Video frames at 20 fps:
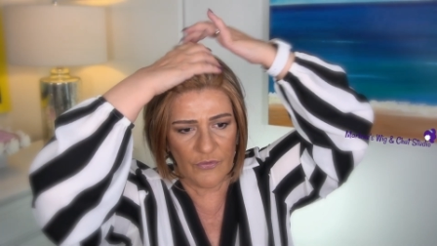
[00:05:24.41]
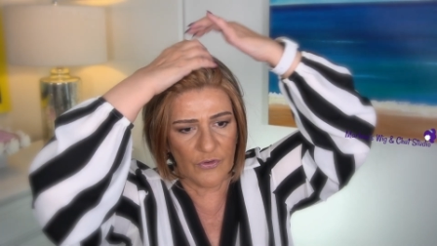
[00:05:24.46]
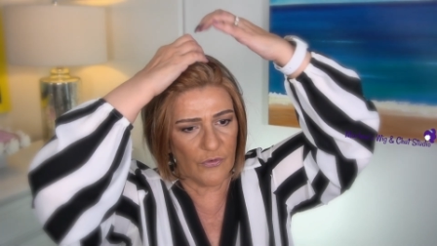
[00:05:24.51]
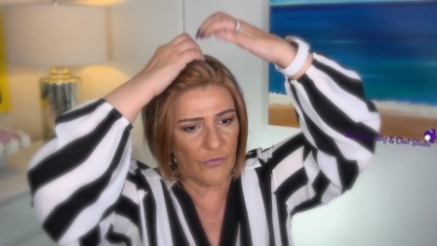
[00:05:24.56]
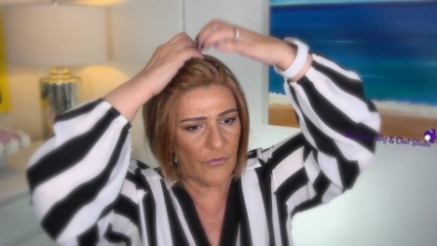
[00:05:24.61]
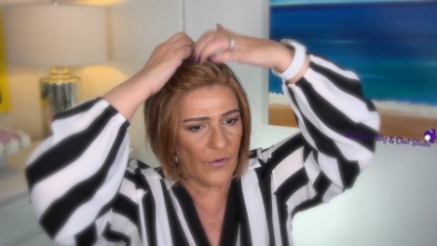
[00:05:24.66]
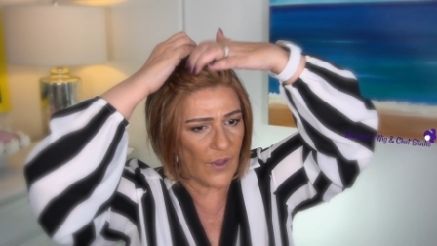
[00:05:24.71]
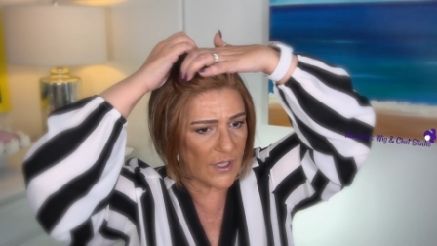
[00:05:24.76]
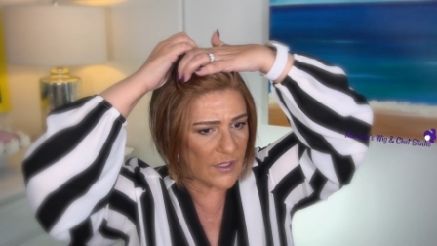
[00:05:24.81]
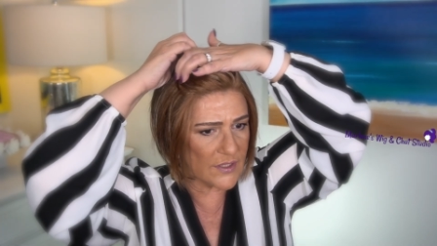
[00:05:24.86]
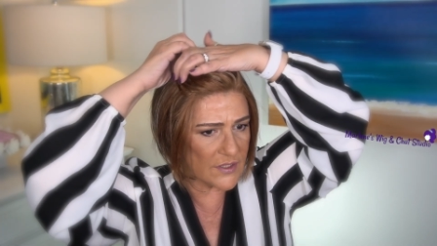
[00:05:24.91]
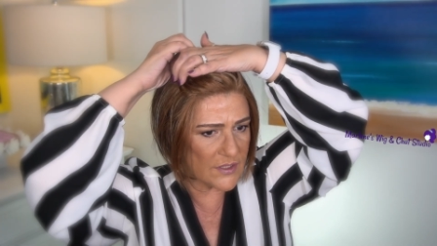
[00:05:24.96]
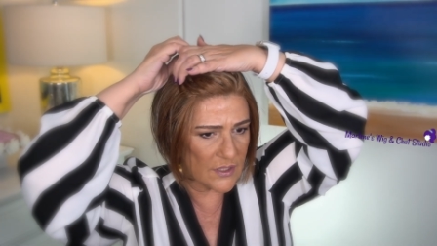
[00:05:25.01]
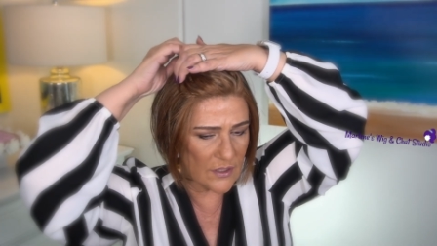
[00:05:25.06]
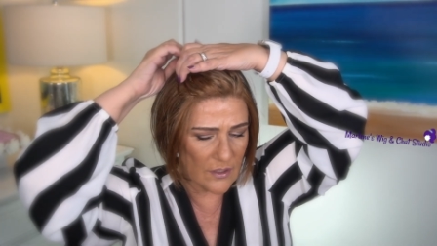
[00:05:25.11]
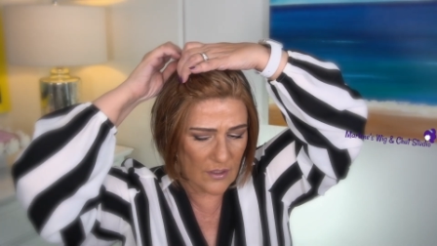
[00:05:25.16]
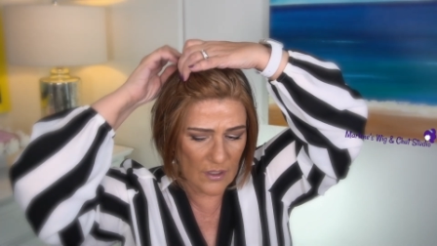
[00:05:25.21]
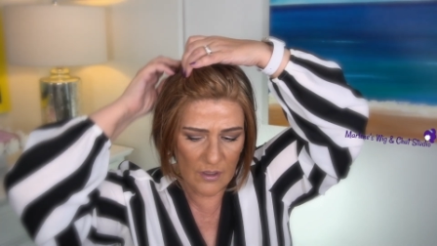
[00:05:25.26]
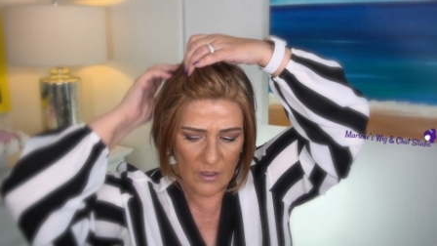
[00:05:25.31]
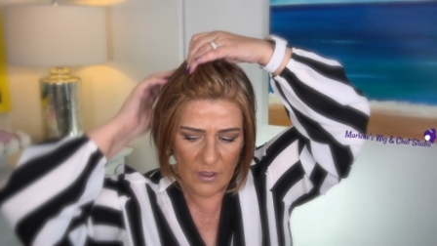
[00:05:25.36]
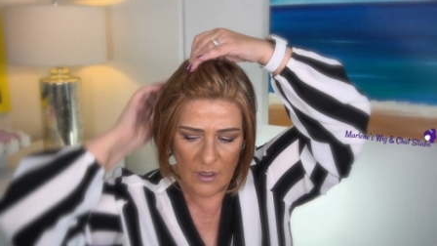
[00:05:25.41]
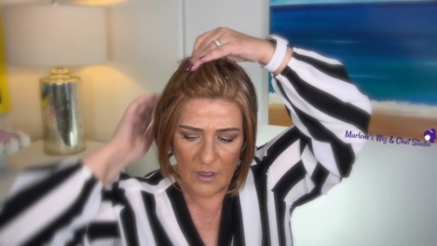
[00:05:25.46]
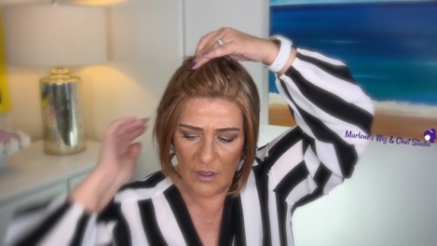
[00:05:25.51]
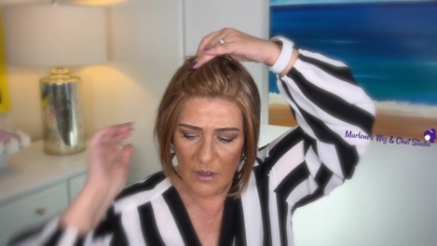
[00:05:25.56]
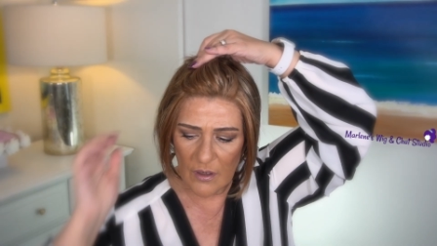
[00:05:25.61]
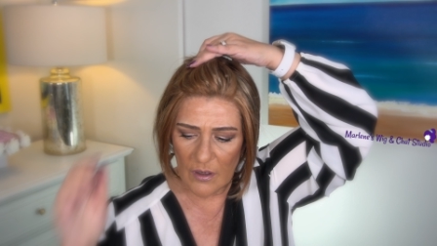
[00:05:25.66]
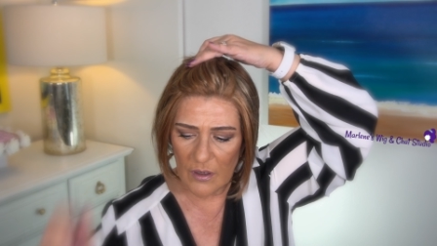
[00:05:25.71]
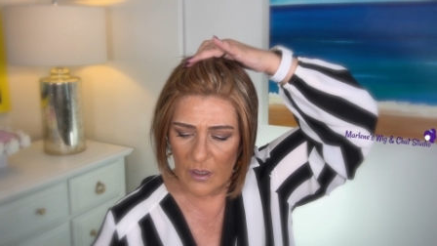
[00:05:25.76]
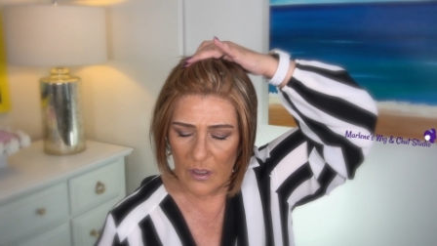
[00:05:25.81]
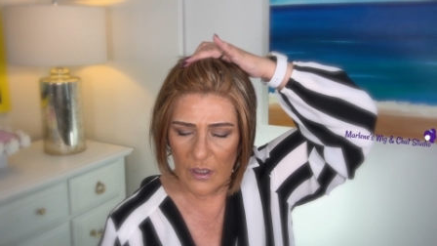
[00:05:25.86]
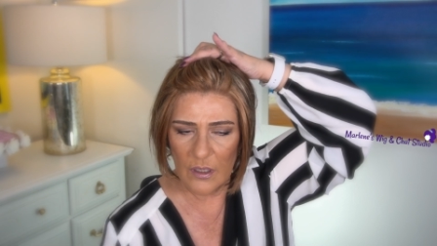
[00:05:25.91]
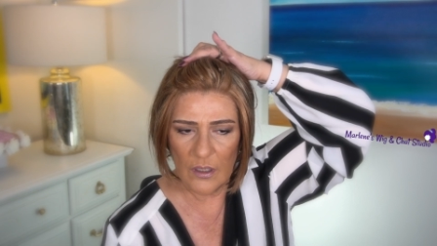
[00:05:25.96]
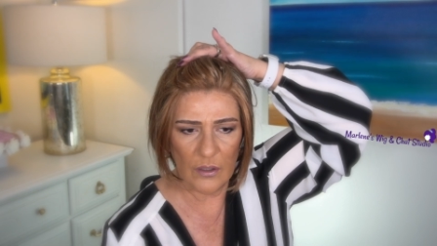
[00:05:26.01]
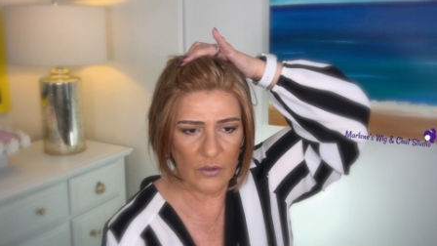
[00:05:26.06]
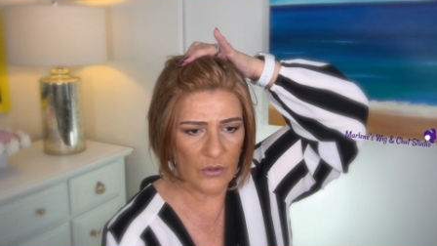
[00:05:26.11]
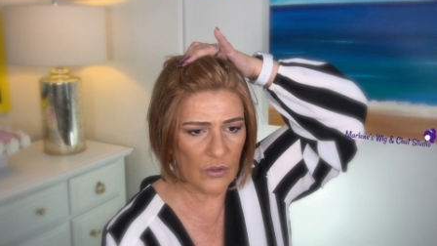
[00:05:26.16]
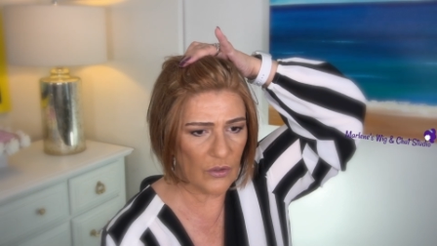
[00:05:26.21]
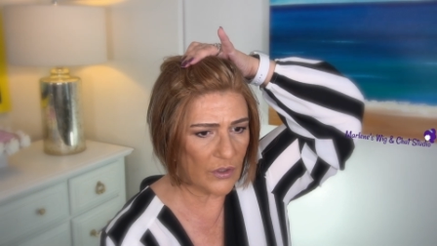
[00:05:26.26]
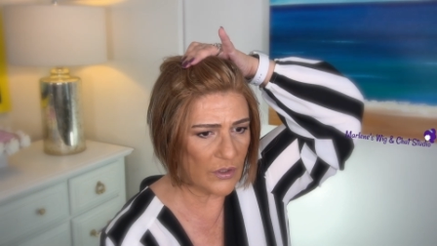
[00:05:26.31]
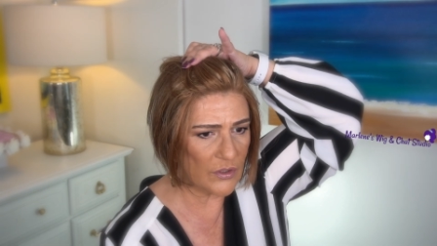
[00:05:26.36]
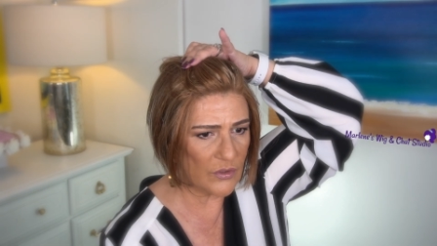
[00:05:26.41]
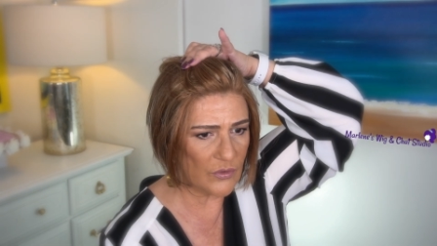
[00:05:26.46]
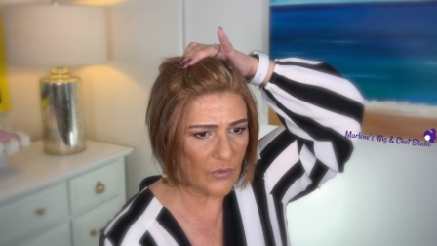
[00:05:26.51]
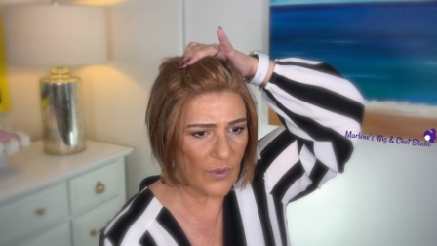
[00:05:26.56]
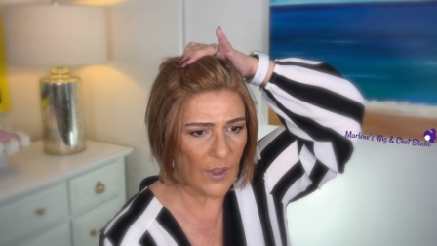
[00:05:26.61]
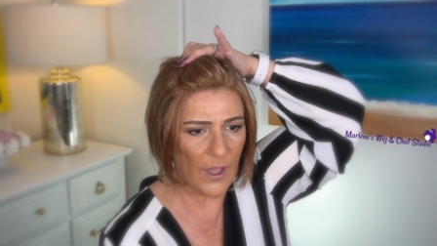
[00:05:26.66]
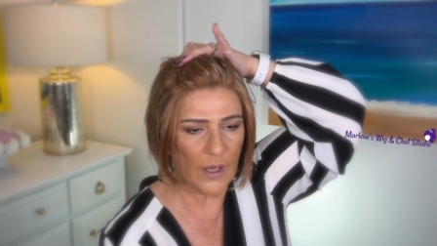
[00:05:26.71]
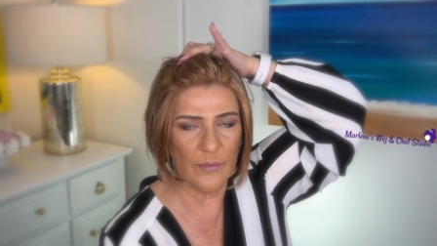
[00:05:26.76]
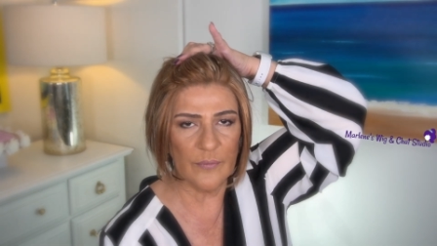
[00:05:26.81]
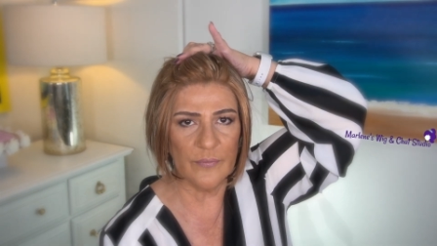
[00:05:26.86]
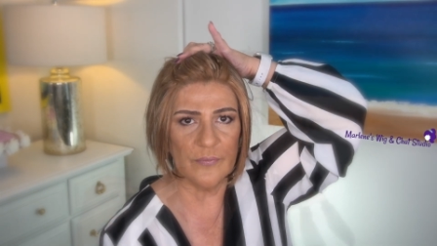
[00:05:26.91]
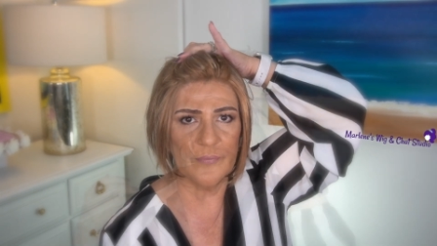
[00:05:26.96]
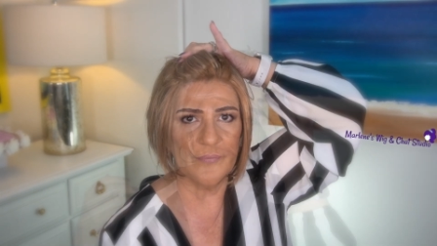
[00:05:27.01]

your face, you could do that.